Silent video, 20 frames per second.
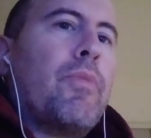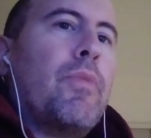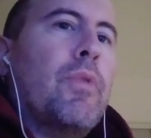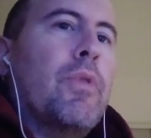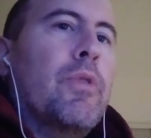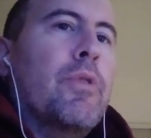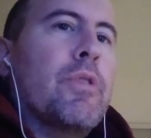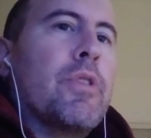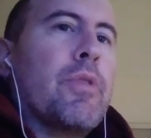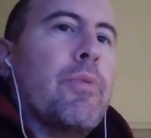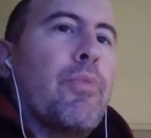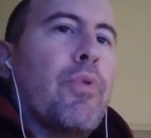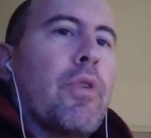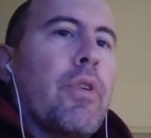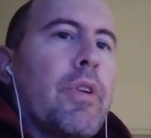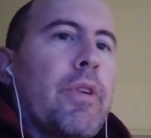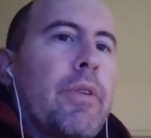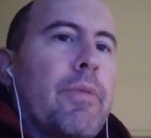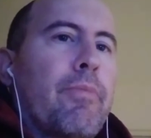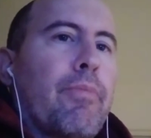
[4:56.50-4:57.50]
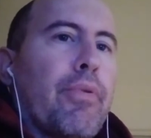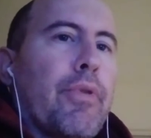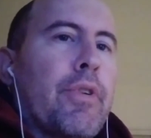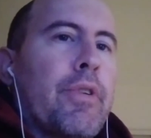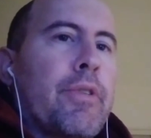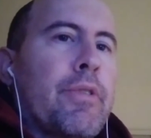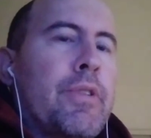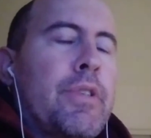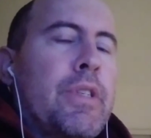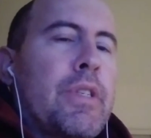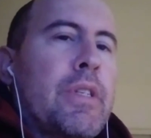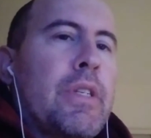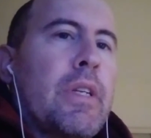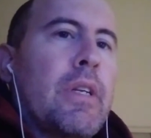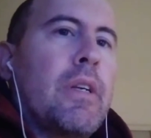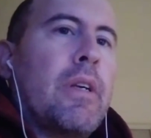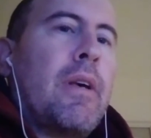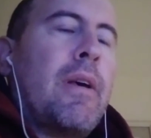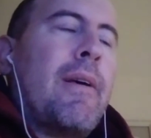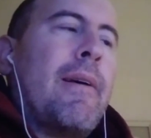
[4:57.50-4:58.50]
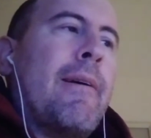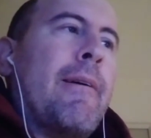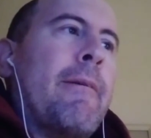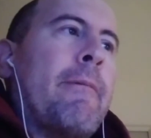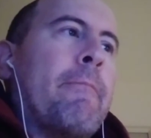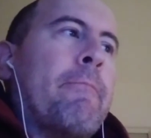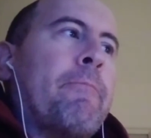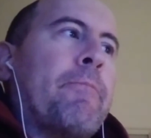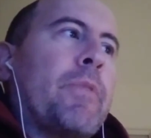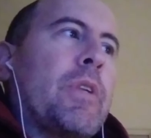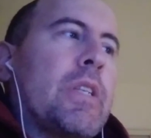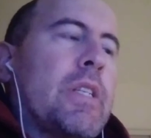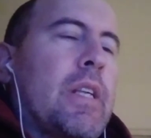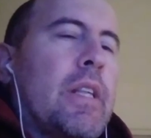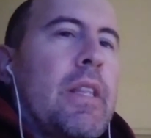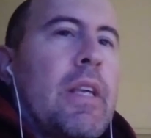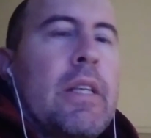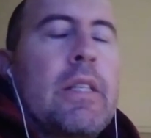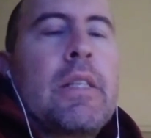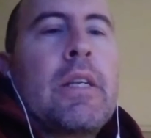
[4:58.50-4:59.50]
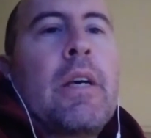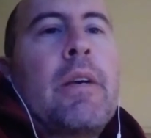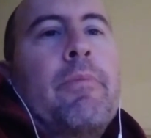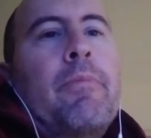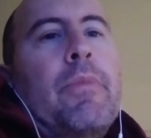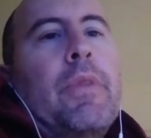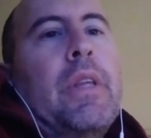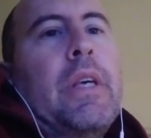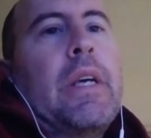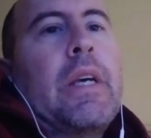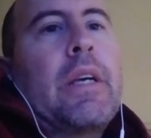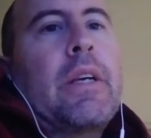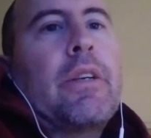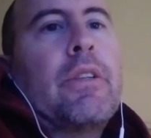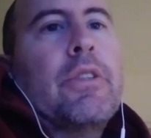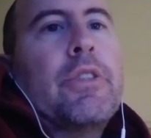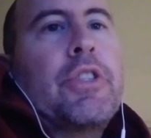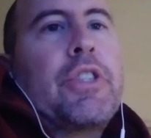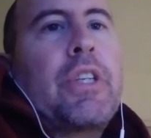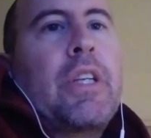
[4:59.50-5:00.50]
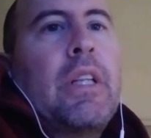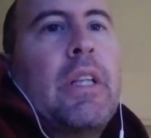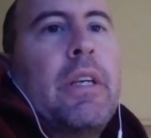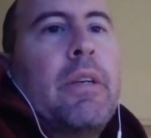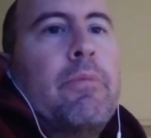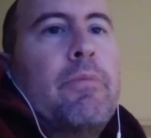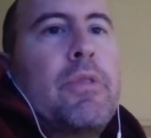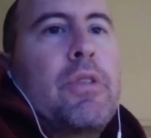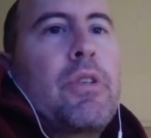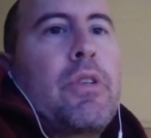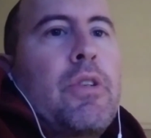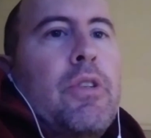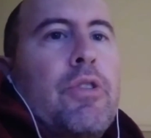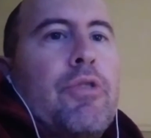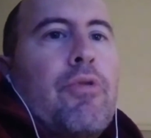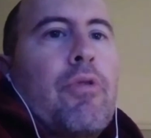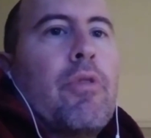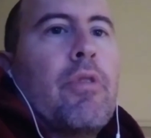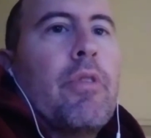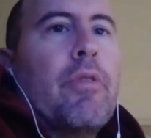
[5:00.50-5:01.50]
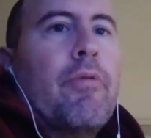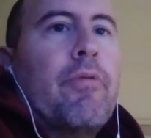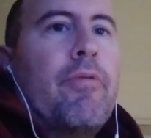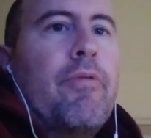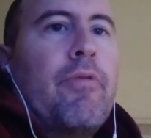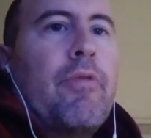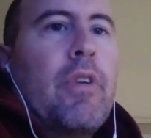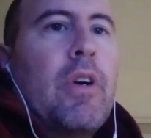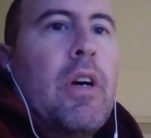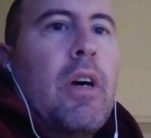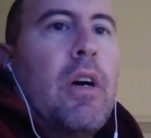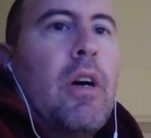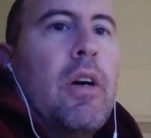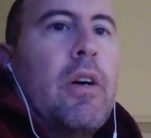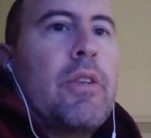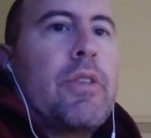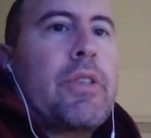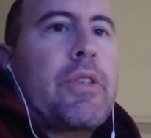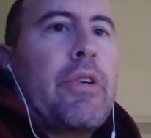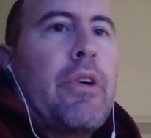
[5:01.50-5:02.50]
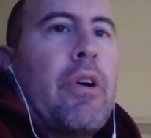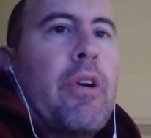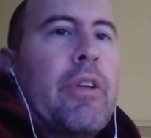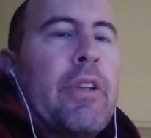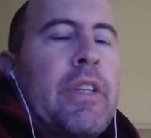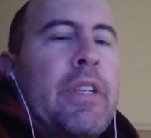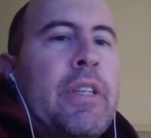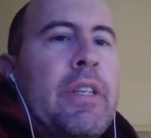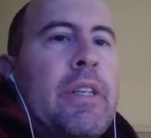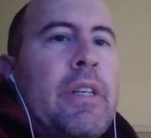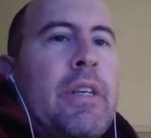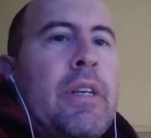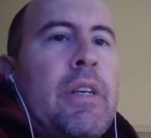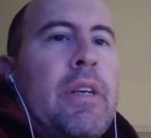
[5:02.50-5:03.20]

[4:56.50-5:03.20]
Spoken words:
who supported Bruce, because at that time the English claimed control of Scotland,